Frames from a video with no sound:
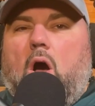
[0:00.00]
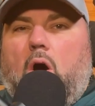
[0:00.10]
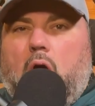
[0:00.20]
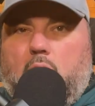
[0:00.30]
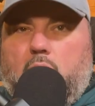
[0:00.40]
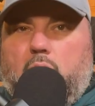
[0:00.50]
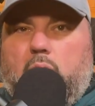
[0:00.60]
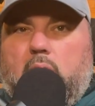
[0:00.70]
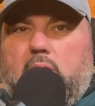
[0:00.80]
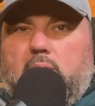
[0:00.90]

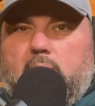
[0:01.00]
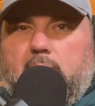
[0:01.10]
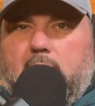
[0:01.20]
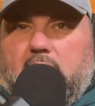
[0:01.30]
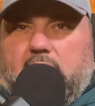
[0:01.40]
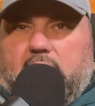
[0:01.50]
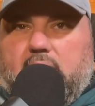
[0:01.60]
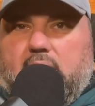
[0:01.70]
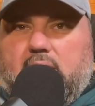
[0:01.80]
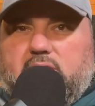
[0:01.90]
Oh my
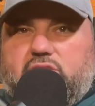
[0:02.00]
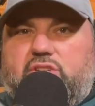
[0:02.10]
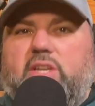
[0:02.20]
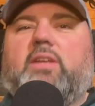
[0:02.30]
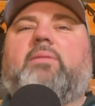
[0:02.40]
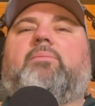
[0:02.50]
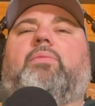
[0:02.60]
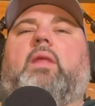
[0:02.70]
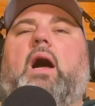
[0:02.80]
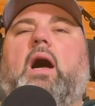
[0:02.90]
gosh.
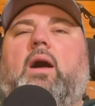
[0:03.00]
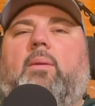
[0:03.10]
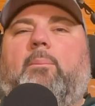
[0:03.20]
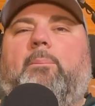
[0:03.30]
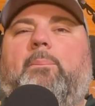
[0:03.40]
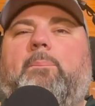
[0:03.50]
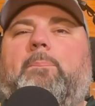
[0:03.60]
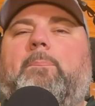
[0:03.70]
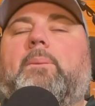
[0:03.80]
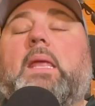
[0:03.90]
Um,
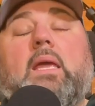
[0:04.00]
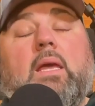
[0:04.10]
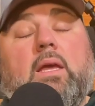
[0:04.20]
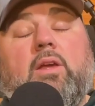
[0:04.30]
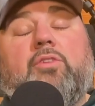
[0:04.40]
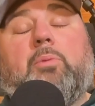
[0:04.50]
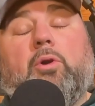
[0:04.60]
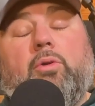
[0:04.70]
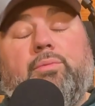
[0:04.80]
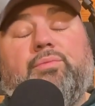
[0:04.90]
It's
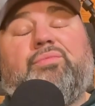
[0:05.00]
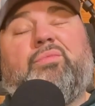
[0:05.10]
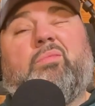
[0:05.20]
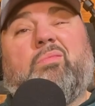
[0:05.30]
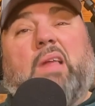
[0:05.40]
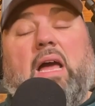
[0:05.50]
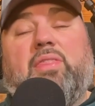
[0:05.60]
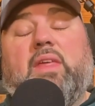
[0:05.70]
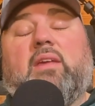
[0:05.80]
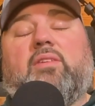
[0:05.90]
brutal. I
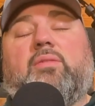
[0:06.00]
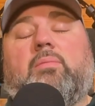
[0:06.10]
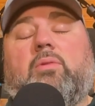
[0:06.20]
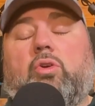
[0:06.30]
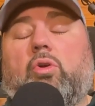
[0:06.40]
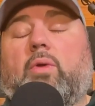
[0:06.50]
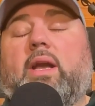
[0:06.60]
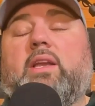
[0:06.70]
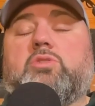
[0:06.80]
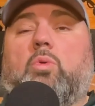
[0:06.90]
think his Google
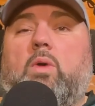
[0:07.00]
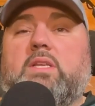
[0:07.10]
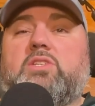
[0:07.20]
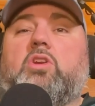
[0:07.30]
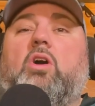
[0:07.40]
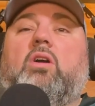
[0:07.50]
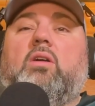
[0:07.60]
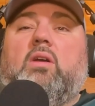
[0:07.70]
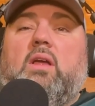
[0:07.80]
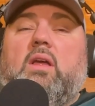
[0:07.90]
ratings were one
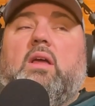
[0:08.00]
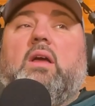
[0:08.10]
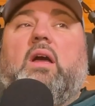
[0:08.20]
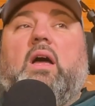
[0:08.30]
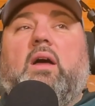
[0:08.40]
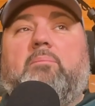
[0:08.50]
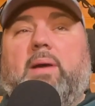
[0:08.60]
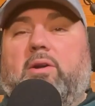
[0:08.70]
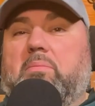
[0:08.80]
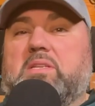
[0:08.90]
star, uh,
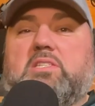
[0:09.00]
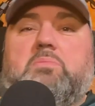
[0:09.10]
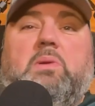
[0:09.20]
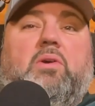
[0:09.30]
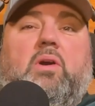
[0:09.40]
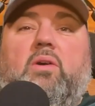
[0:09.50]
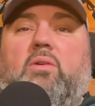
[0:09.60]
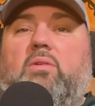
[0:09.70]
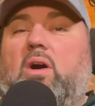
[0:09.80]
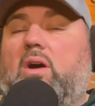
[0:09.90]
Better Business
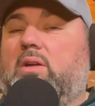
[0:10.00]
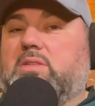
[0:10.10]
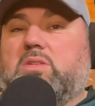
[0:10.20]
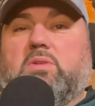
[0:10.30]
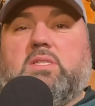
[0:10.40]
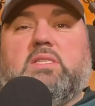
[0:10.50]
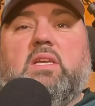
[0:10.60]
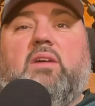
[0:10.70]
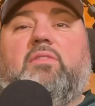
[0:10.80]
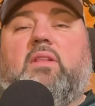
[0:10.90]
Bureau, all sorts of
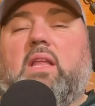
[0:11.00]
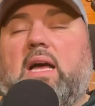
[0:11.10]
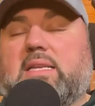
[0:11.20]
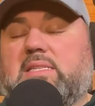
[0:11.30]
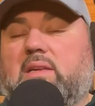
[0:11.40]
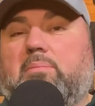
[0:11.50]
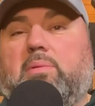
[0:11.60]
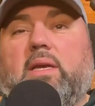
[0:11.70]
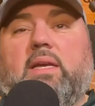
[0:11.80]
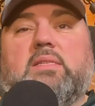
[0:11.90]
stuff. Lots of
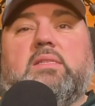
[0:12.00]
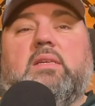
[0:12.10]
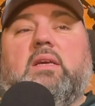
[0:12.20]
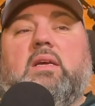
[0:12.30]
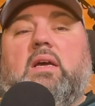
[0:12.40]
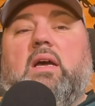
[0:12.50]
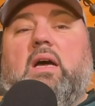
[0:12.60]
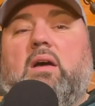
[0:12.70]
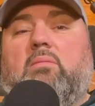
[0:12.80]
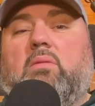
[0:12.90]
complaints,
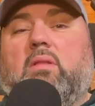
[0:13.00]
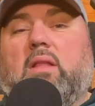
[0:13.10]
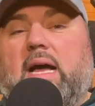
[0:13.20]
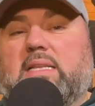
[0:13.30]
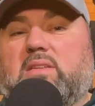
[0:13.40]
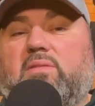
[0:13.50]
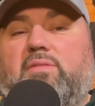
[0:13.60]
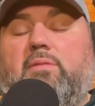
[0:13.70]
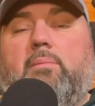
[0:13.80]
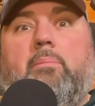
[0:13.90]
um, lots
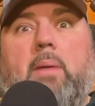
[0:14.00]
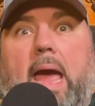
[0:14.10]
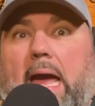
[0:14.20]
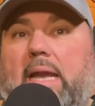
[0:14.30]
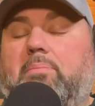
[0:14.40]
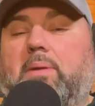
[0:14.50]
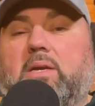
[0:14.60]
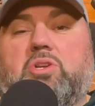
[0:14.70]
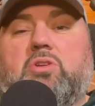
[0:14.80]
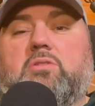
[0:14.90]
of bad
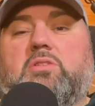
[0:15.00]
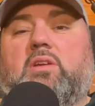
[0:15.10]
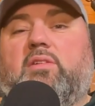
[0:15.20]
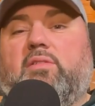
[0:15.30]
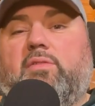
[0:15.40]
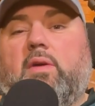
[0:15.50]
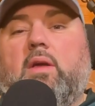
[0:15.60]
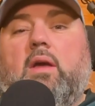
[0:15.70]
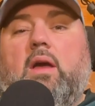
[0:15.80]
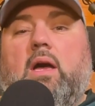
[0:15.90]
pictures of
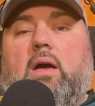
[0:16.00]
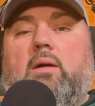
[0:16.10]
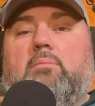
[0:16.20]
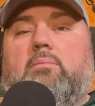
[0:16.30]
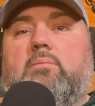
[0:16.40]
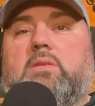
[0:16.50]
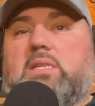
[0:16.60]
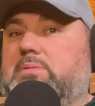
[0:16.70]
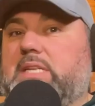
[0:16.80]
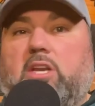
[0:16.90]
um,
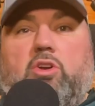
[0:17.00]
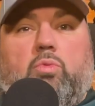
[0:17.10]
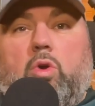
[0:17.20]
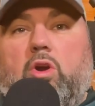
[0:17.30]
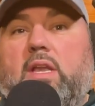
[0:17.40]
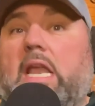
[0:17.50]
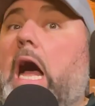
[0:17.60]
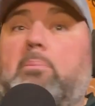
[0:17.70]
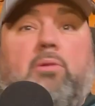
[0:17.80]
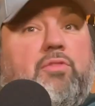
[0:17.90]
substandard work,
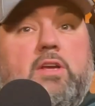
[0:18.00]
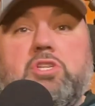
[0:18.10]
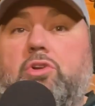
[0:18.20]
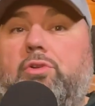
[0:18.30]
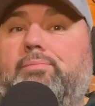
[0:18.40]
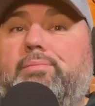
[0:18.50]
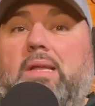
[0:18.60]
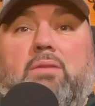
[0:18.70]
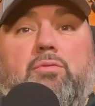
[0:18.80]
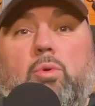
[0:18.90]
not professional,
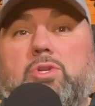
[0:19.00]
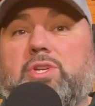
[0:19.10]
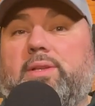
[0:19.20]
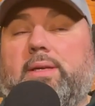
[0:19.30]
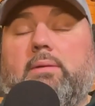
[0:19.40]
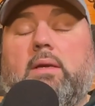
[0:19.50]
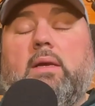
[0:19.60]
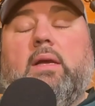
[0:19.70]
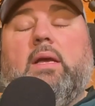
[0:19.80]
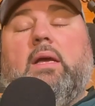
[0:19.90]
unfortunately.
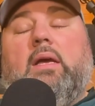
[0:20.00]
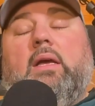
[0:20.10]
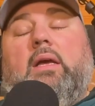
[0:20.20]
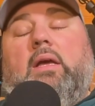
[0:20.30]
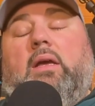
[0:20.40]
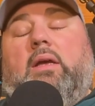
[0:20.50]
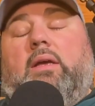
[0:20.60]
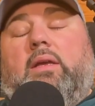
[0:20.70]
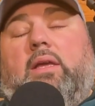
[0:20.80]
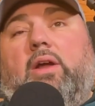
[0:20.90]

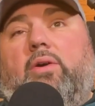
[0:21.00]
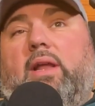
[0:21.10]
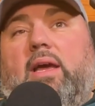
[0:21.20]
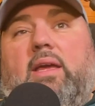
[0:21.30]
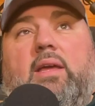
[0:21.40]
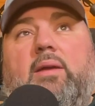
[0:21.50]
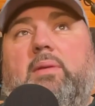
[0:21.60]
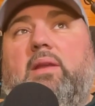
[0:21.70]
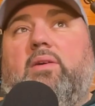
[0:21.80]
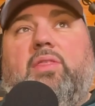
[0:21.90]
You know, and I
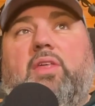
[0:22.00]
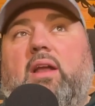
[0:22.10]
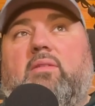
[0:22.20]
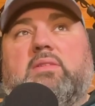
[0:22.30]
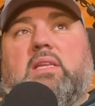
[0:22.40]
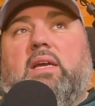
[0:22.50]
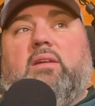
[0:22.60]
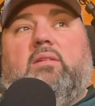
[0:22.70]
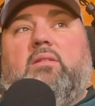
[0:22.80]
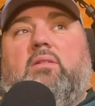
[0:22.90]
immediately thought, I was
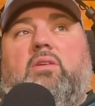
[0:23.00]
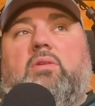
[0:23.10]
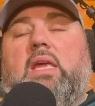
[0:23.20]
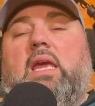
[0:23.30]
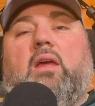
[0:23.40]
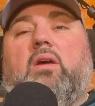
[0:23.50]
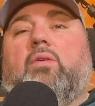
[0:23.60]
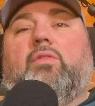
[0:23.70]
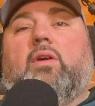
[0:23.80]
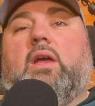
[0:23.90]
like, you can't
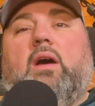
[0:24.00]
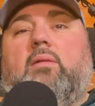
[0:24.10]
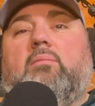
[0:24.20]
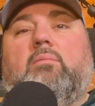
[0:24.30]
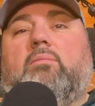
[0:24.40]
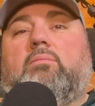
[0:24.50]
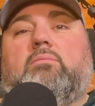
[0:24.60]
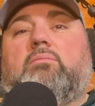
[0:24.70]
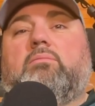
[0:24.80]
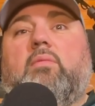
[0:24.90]
overcome
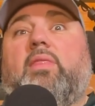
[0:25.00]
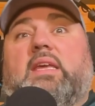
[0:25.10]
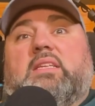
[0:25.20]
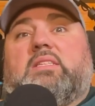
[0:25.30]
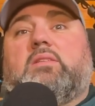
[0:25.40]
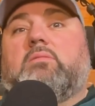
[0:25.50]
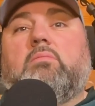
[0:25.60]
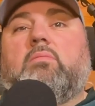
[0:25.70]
this.